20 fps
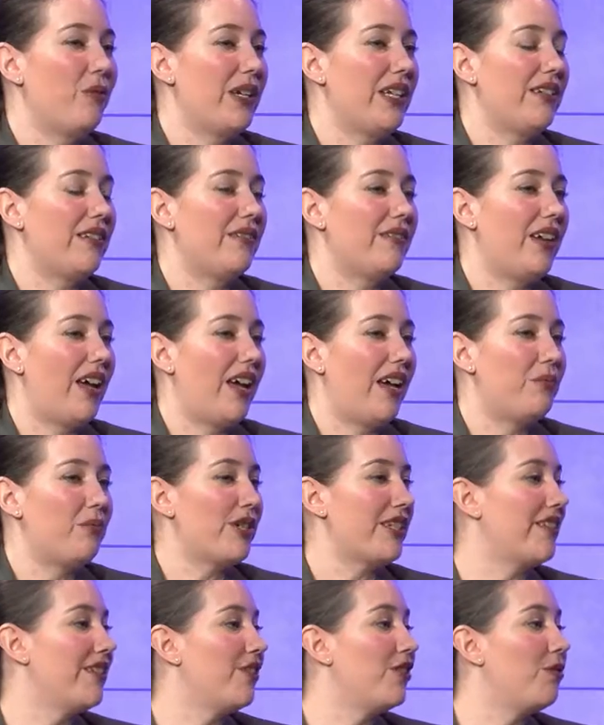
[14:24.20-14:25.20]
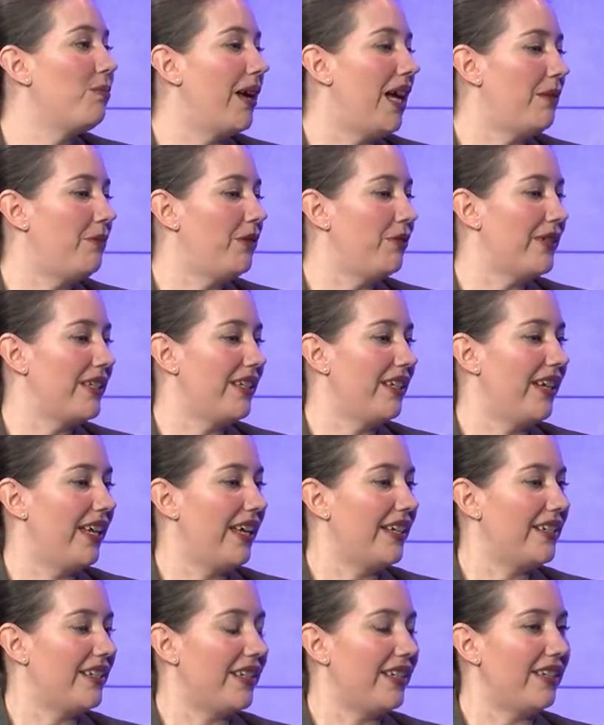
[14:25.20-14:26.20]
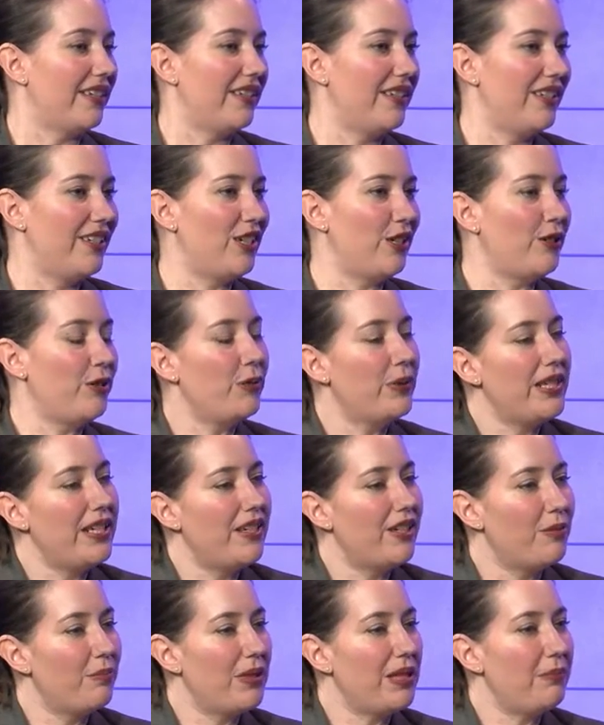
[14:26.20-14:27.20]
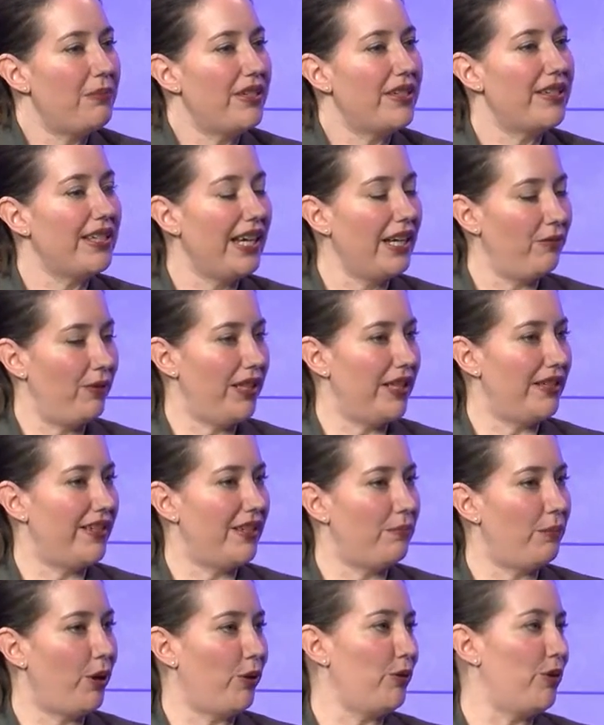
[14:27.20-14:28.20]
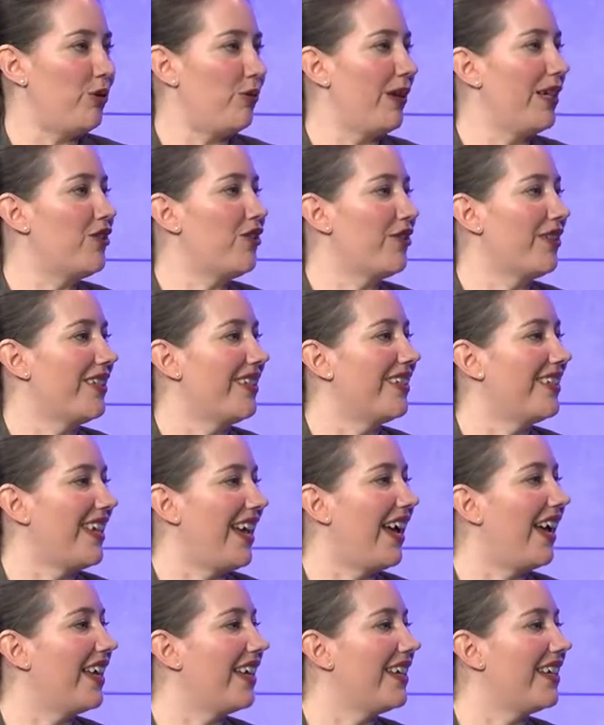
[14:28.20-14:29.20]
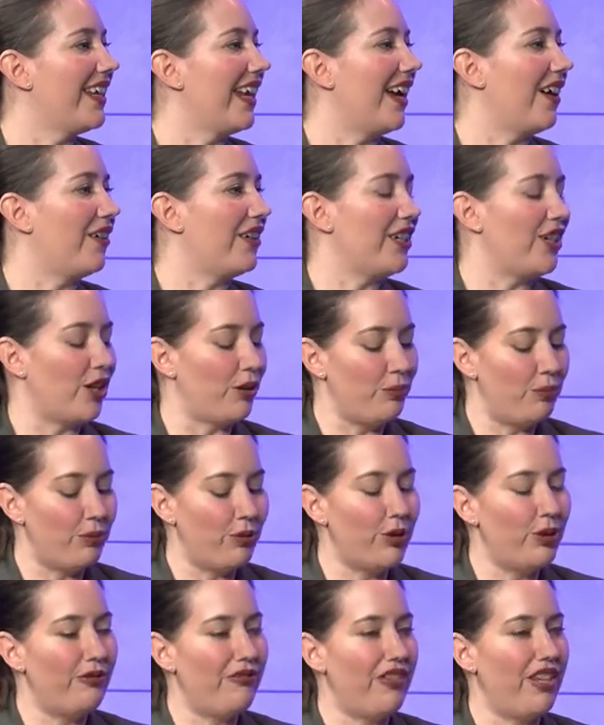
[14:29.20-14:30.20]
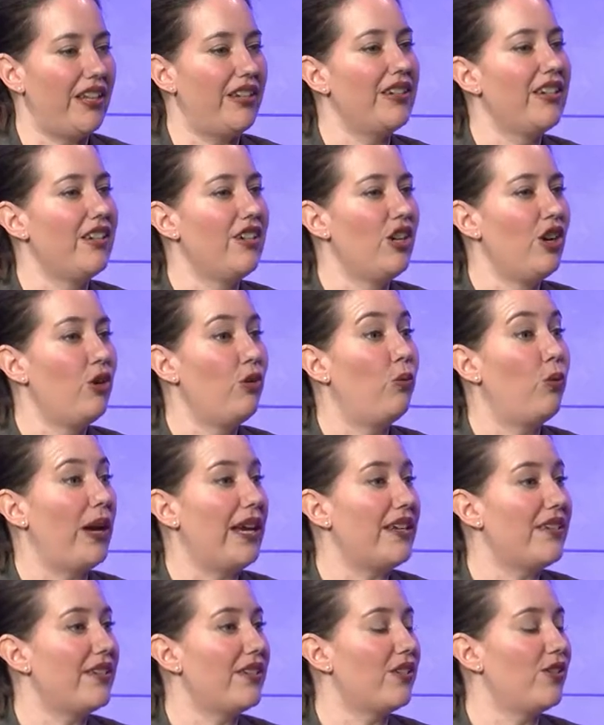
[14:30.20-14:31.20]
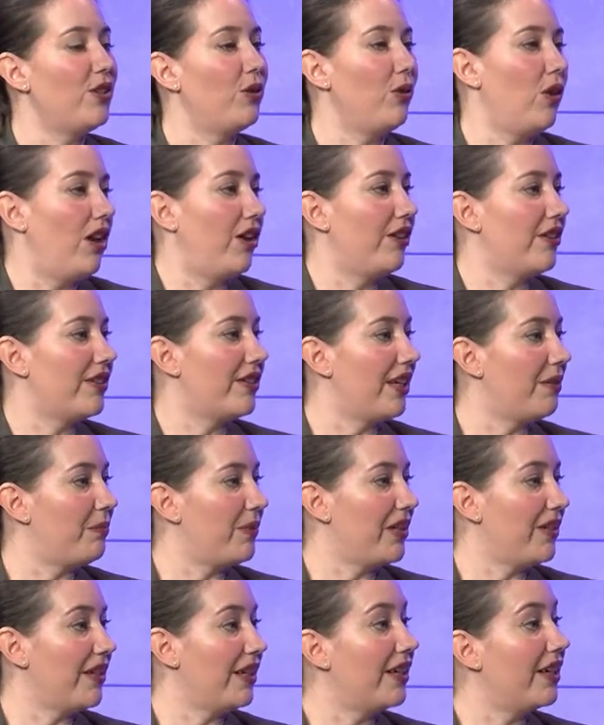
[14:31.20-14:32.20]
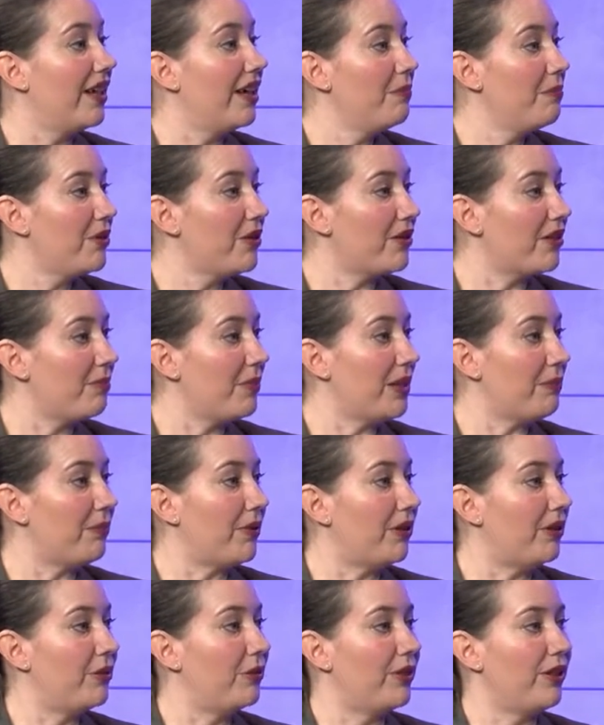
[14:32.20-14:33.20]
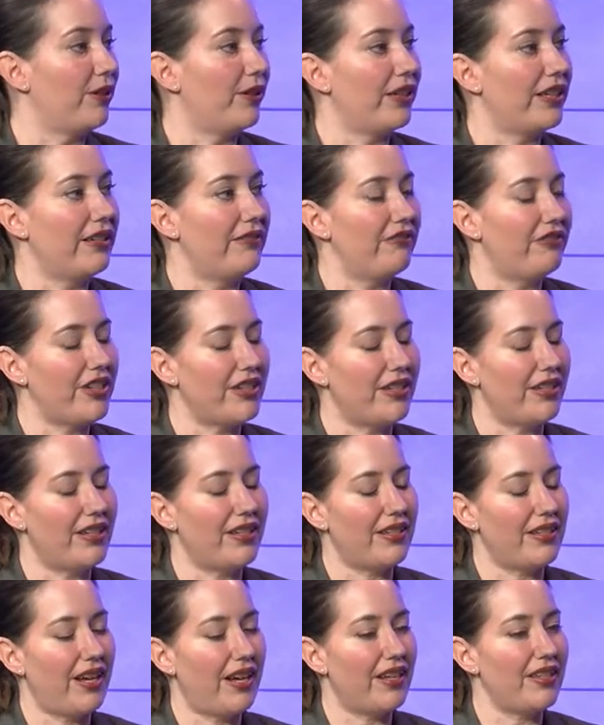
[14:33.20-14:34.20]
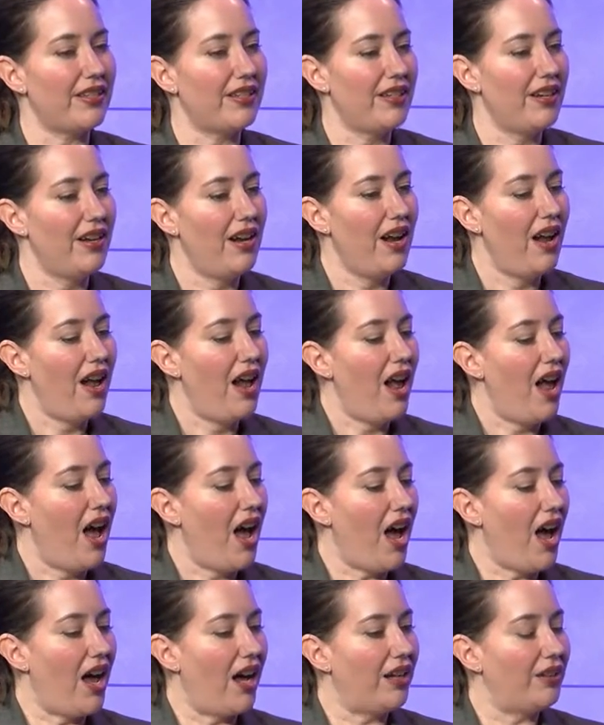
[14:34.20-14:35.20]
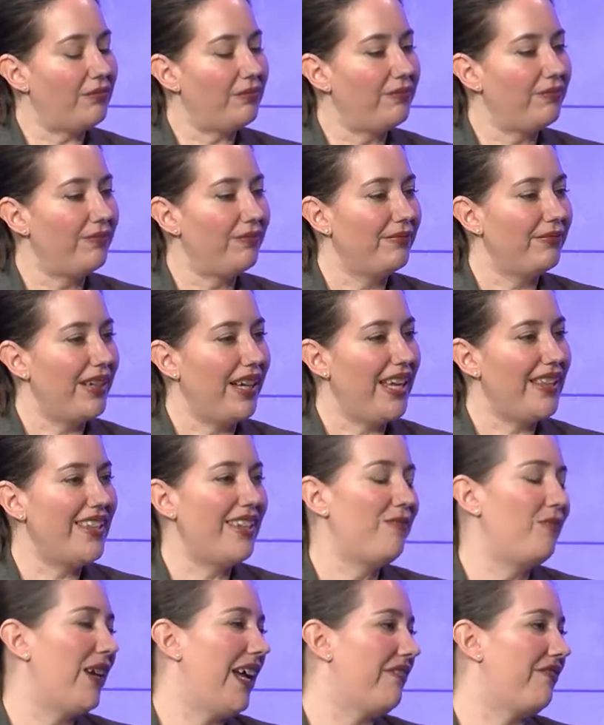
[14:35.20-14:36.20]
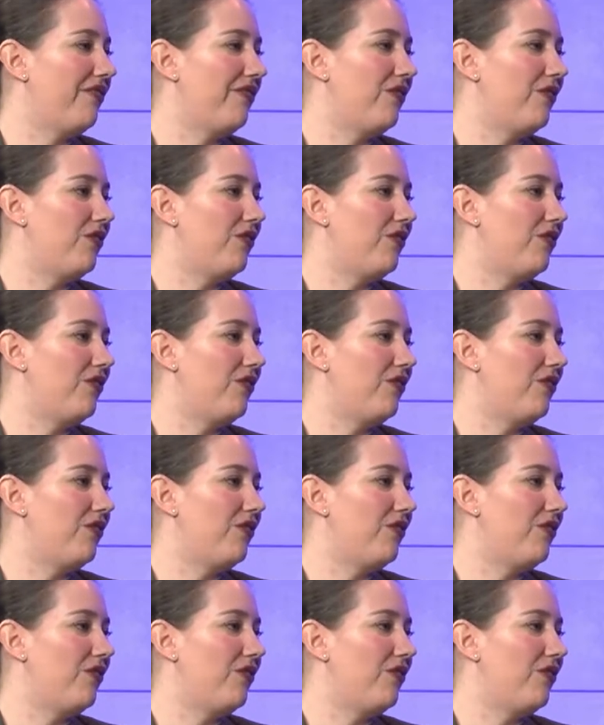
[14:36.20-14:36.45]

when President Obama was elected, you would hear people say, well, it's a post-racial society now, proof that race is no longer something that encumbers people who are looking for success. And then we have